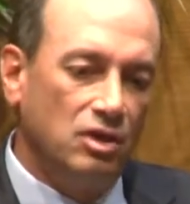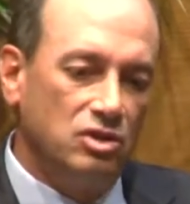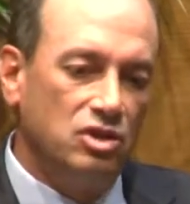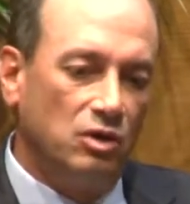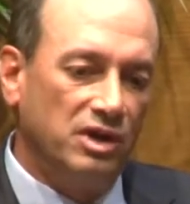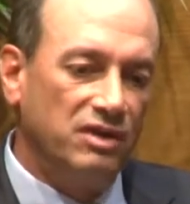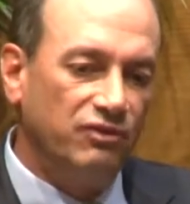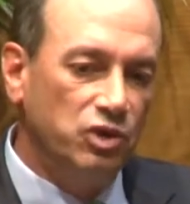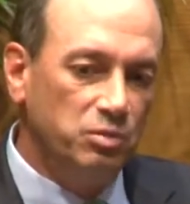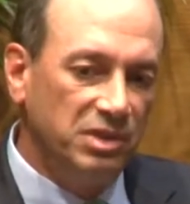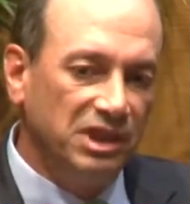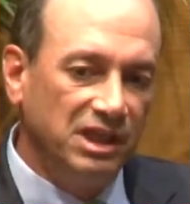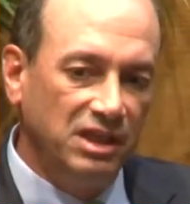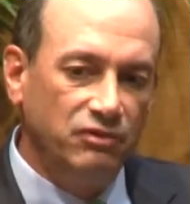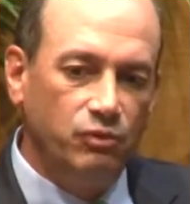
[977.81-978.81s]
So if you
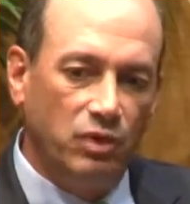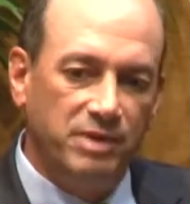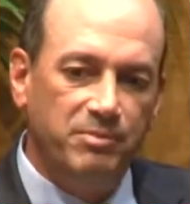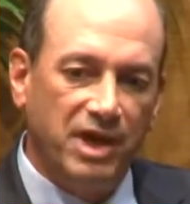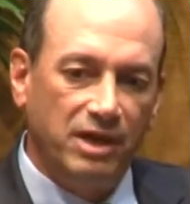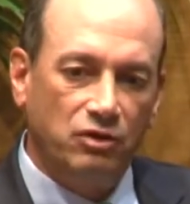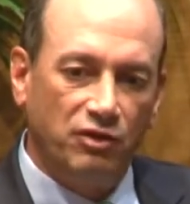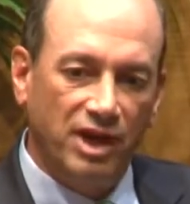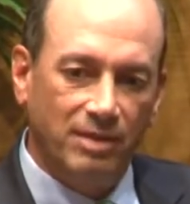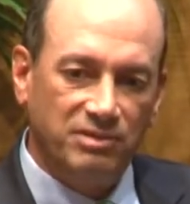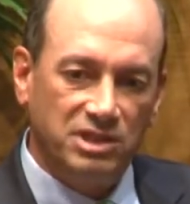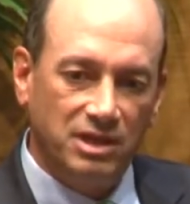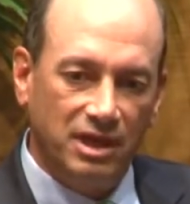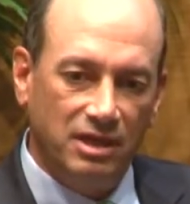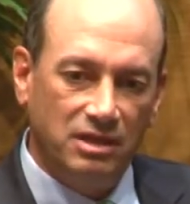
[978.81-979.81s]
believe what Ben Graham
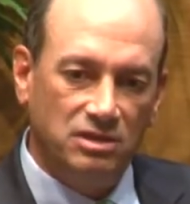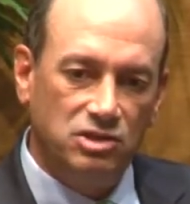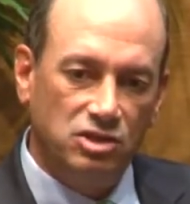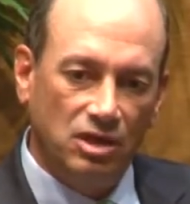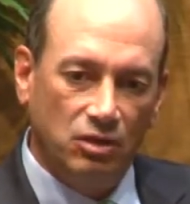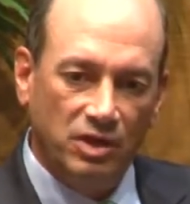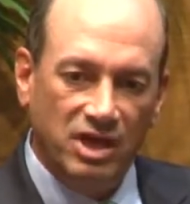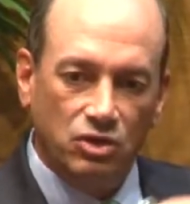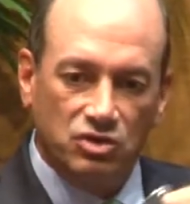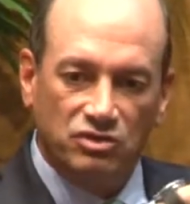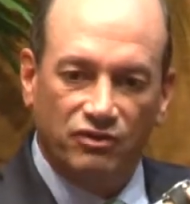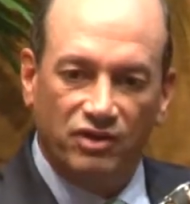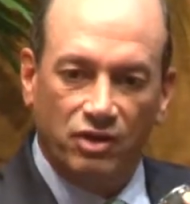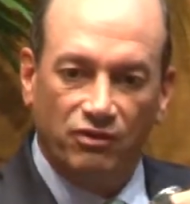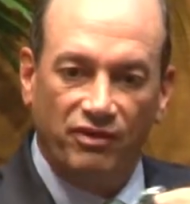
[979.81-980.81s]
said is,
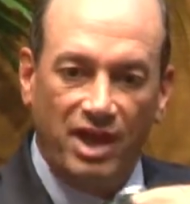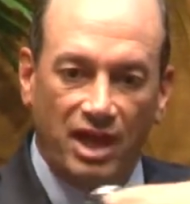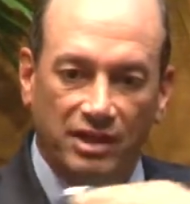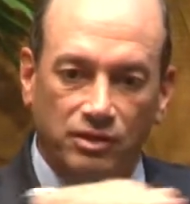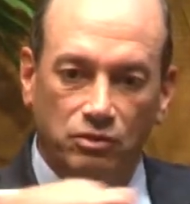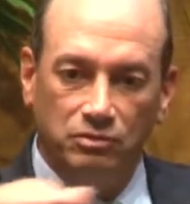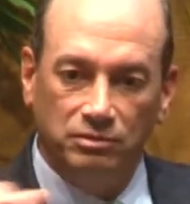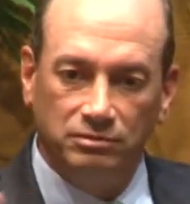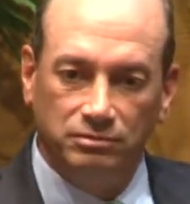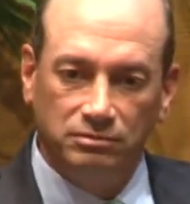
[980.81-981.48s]
here's fair value,